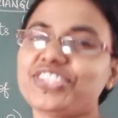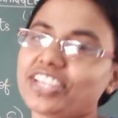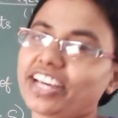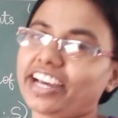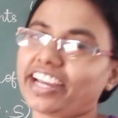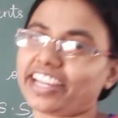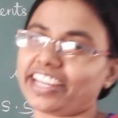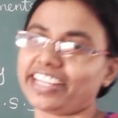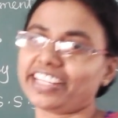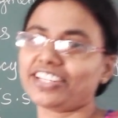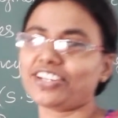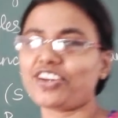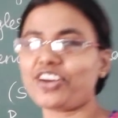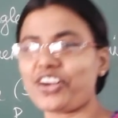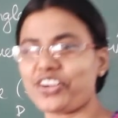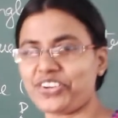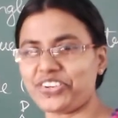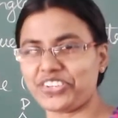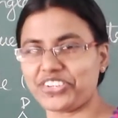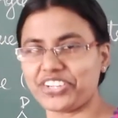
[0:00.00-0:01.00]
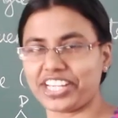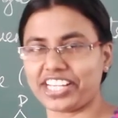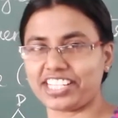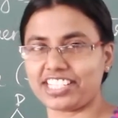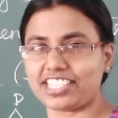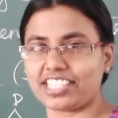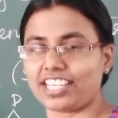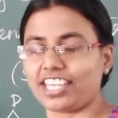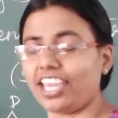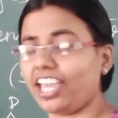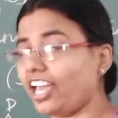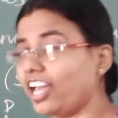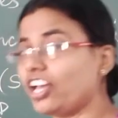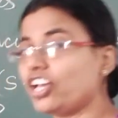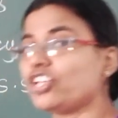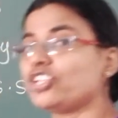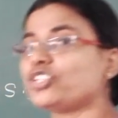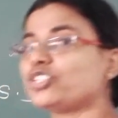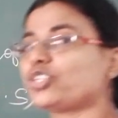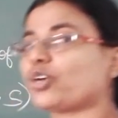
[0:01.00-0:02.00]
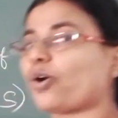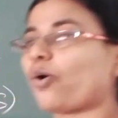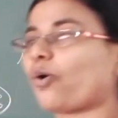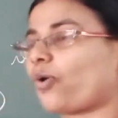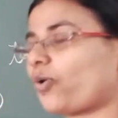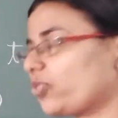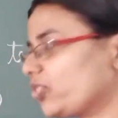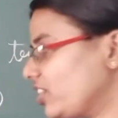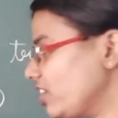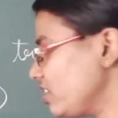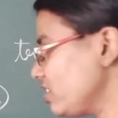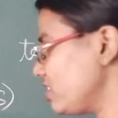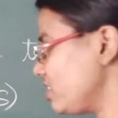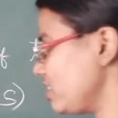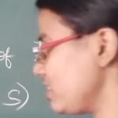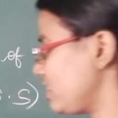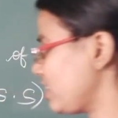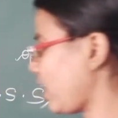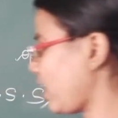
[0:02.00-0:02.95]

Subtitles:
side congruency. So this is